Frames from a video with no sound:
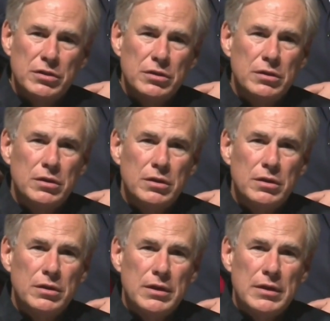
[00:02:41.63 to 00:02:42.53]

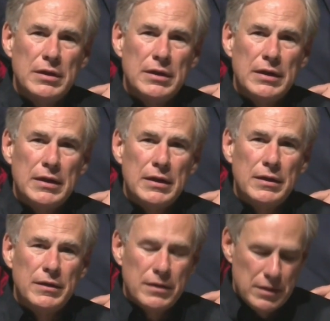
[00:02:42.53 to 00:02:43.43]

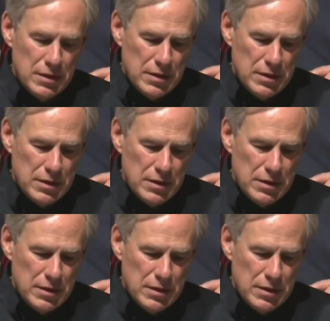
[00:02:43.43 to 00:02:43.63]
(silence)